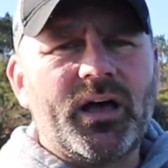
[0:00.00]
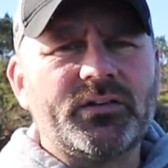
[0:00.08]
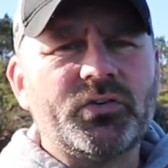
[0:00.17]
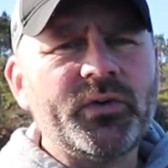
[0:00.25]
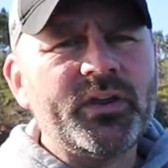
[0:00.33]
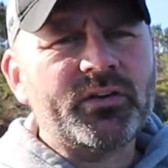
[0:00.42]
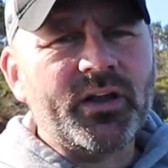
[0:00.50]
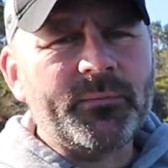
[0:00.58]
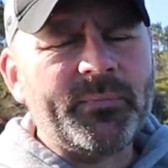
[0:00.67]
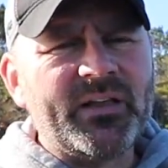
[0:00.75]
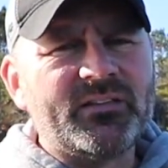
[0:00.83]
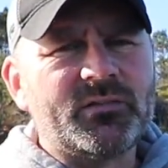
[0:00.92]
Tuning
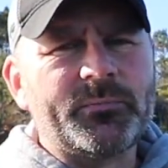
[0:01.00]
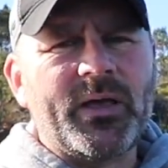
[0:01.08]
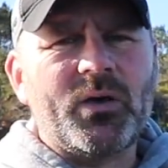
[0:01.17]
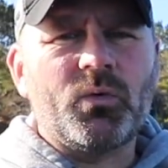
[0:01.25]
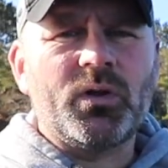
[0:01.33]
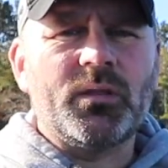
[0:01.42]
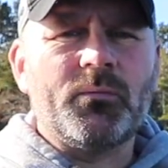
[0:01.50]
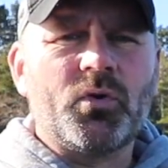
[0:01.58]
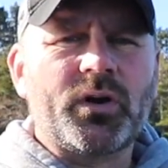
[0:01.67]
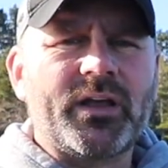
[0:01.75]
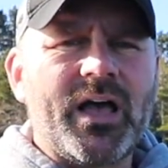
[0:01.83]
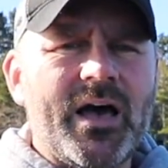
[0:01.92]
crankbaits is probably one of the
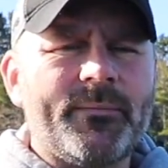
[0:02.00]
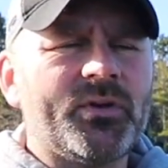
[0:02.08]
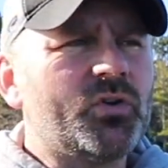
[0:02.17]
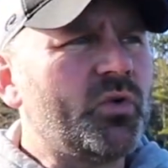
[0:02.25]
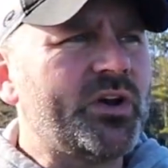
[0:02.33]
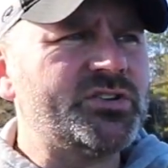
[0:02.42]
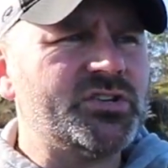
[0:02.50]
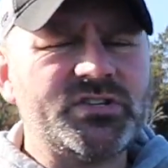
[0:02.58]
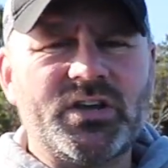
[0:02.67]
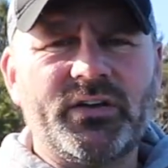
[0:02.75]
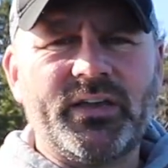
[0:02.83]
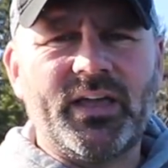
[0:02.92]
more common
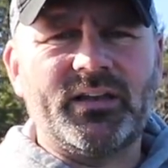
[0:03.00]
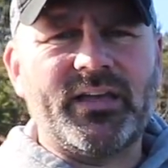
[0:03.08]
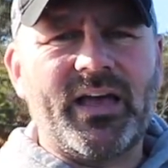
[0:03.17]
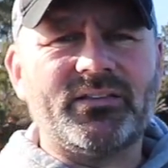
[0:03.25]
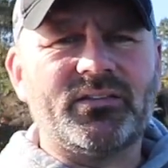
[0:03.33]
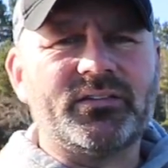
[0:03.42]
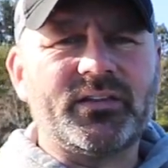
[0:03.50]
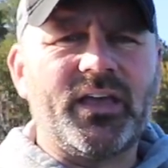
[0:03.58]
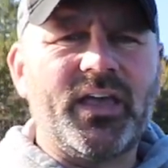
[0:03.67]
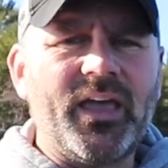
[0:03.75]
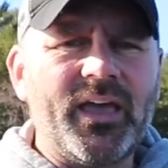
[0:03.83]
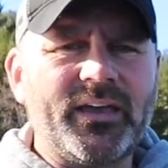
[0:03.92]
questions I'll get. Guys will say,
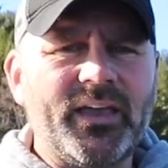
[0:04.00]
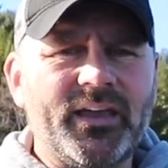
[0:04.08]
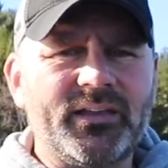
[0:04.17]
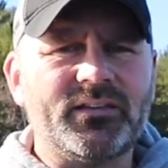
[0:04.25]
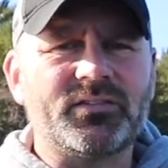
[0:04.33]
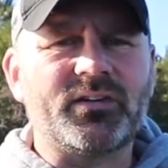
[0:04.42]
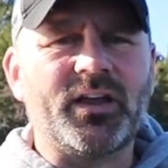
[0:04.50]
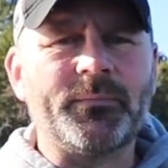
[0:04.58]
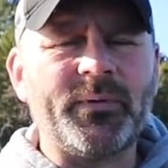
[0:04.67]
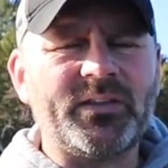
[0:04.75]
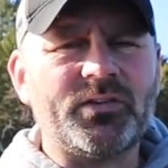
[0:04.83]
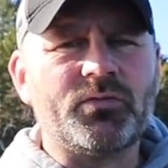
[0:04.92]
hey, I can't get this
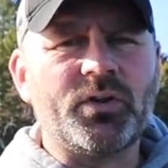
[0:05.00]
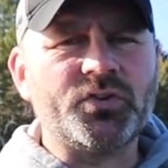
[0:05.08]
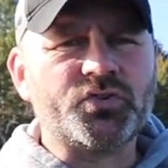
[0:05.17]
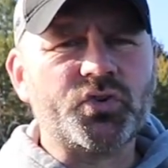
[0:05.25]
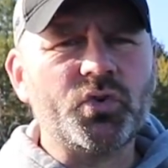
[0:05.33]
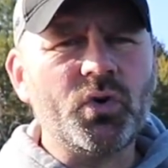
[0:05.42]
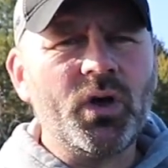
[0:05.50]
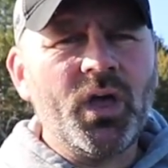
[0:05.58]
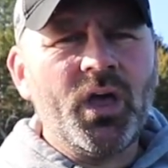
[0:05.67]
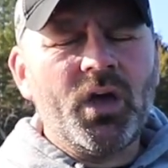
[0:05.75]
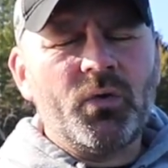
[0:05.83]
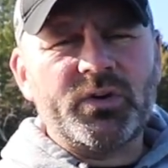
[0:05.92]
crankbait to run true,
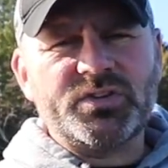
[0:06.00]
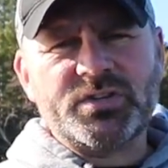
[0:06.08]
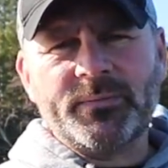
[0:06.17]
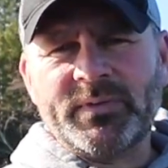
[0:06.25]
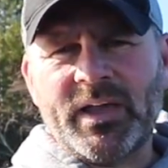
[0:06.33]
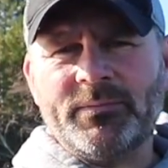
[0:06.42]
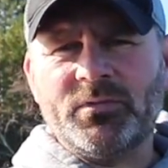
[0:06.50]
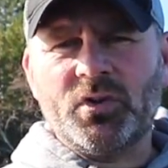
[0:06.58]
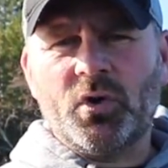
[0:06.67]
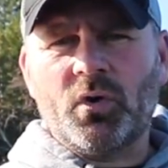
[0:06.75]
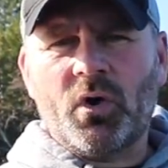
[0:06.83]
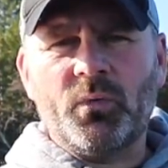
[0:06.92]
which sometimes you
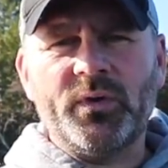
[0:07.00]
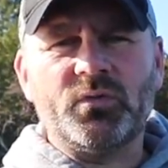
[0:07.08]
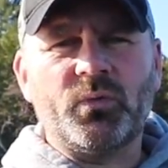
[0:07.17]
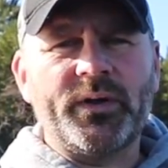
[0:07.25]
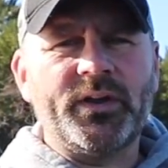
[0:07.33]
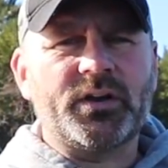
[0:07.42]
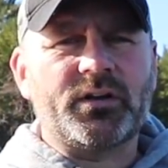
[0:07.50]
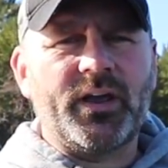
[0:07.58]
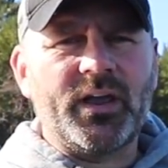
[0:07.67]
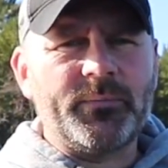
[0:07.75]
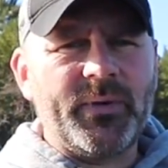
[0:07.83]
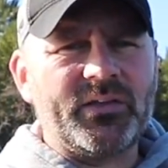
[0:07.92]
don't always want your
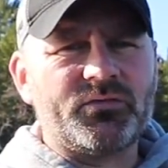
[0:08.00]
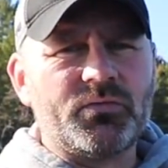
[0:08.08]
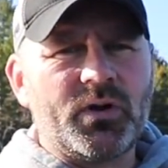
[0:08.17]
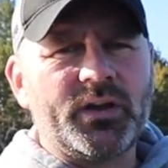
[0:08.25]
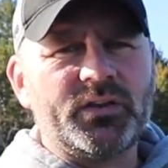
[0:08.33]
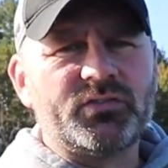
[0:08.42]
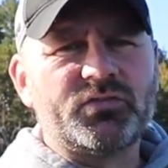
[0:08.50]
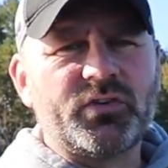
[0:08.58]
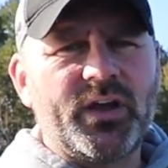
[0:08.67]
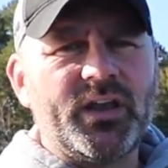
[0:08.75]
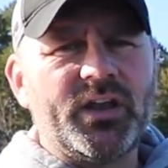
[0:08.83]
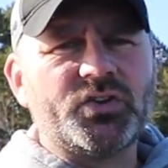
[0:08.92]
crankbaits running
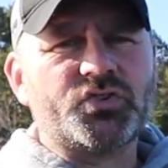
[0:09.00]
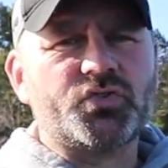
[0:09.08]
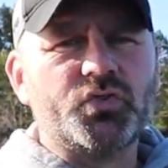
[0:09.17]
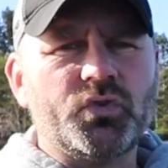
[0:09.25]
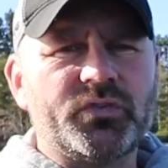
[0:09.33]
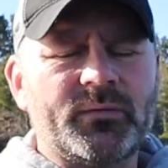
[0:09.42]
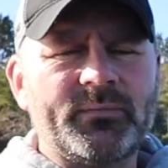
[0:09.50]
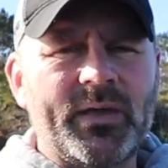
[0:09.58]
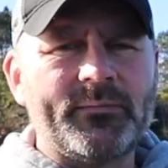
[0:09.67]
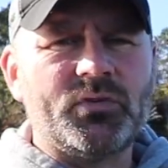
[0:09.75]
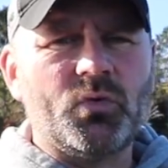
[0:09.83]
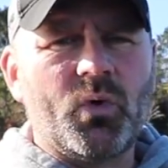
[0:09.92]
straight and true.
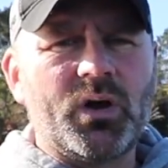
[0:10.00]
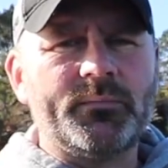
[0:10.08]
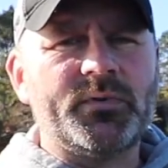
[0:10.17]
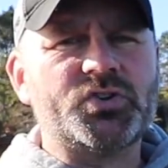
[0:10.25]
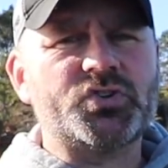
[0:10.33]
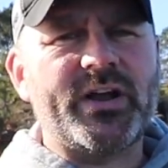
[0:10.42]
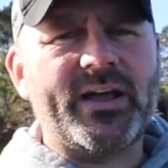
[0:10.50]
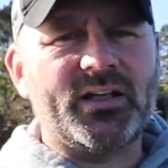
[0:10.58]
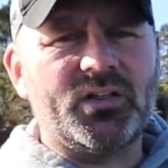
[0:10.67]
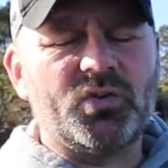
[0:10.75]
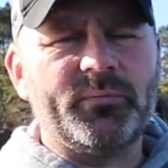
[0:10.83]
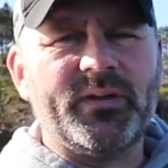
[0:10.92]
Sometimes you want them to track
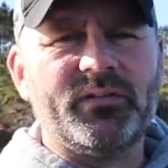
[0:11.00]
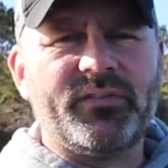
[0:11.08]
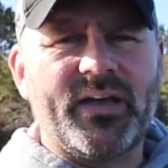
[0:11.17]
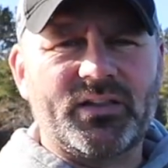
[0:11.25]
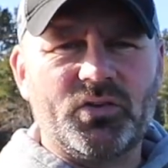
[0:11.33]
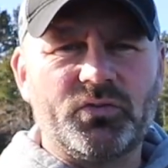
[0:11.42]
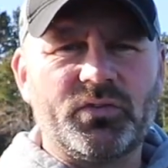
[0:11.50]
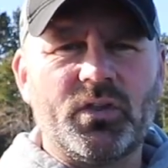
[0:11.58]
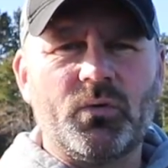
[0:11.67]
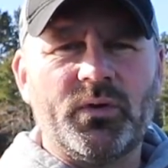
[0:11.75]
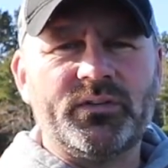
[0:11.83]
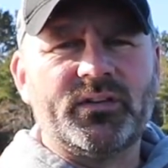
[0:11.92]
a little bit. In fact, those are
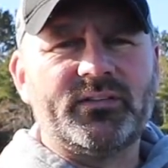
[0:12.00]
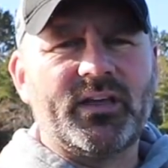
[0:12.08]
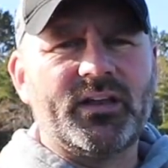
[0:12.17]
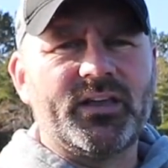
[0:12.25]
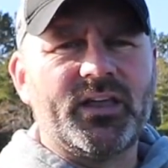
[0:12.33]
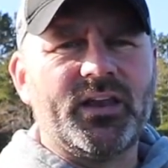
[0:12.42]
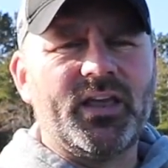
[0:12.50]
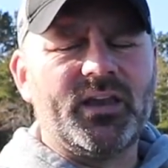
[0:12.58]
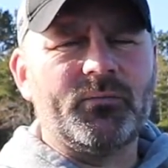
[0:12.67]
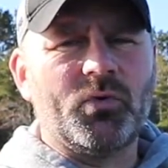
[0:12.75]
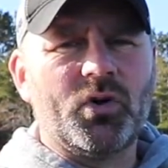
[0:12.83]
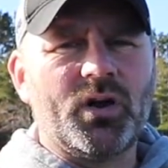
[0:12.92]
the ones that tend to get
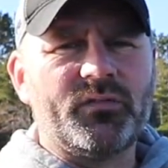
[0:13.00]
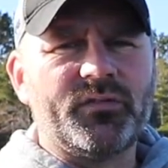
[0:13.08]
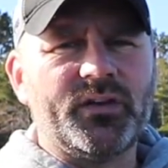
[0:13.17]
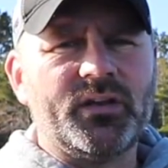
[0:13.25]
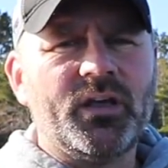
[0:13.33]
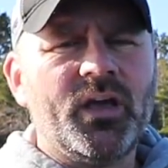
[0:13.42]
hit more often.